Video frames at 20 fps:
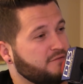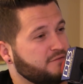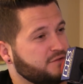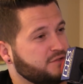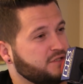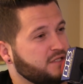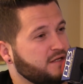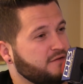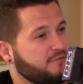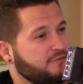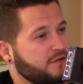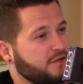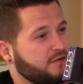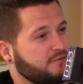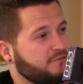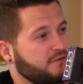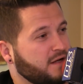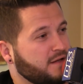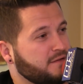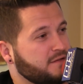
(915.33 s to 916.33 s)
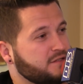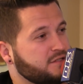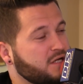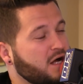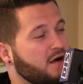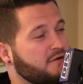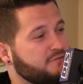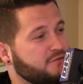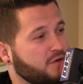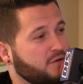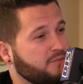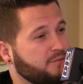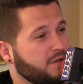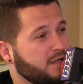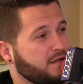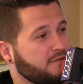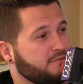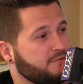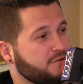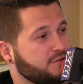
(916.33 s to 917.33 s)
see if we could find the soft
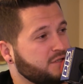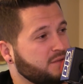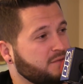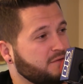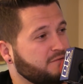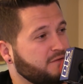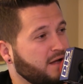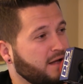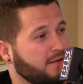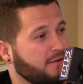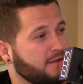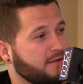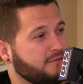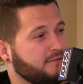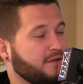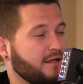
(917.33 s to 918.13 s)
opening for Jimmy Fallon.